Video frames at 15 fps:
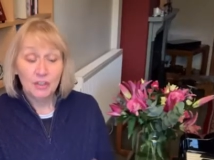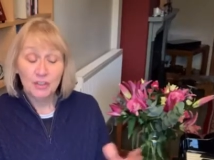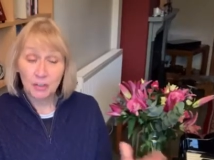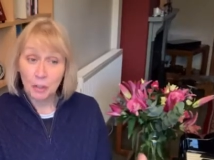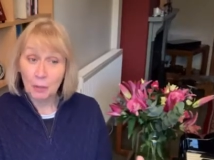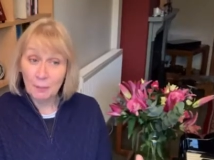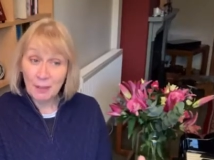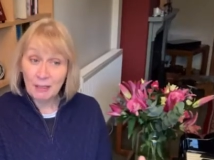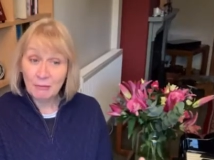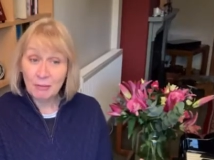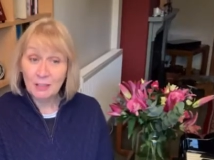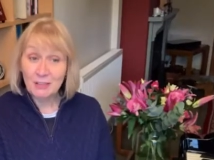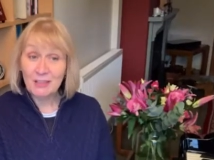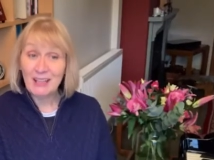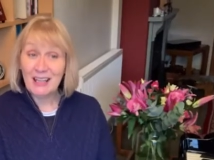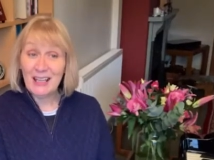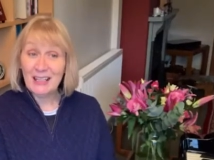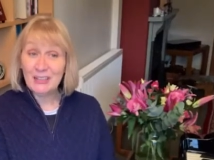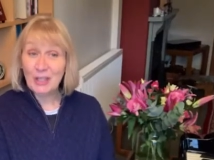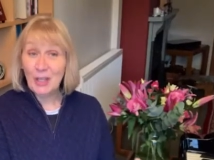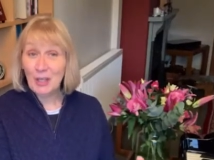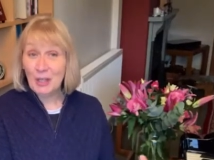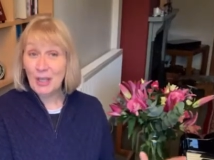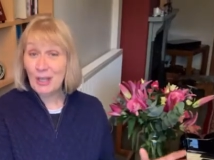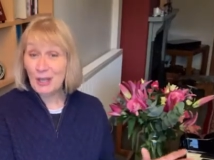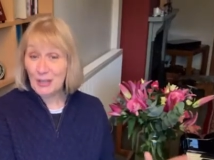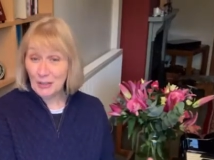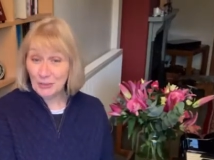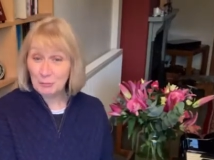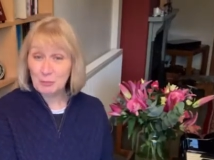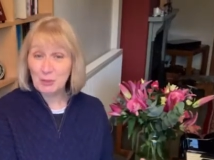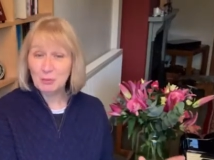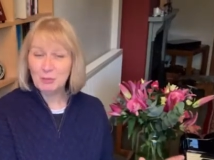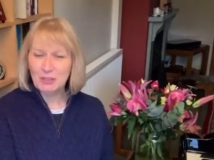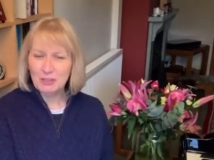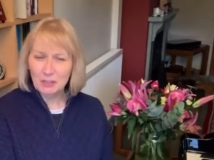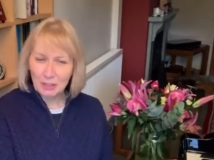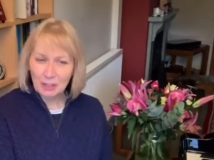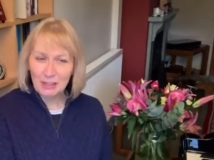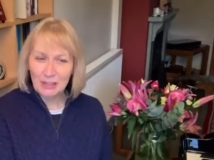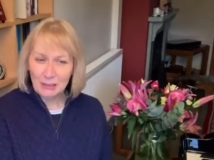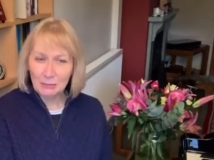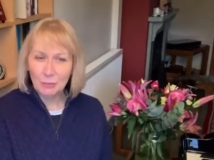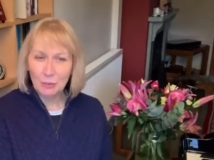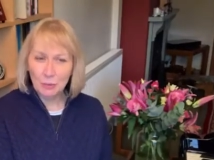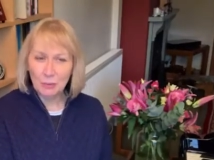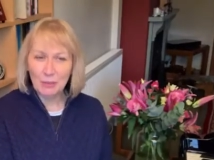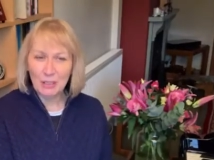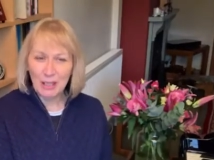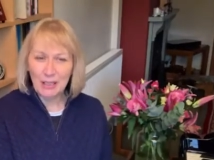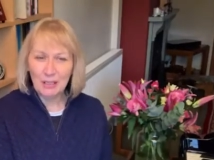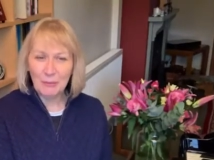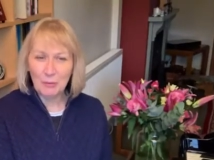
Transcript: She got married and her husband was slightly more